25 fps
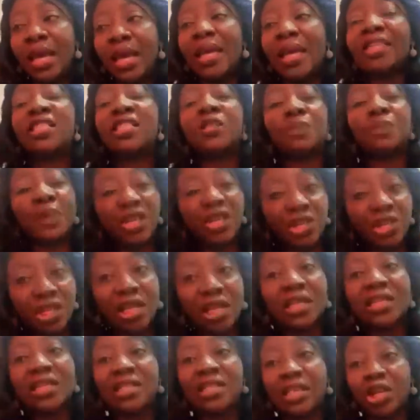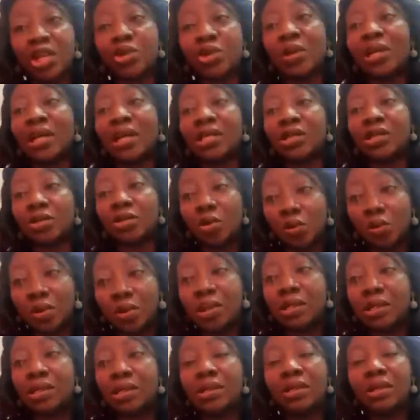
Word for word: especially sexual assault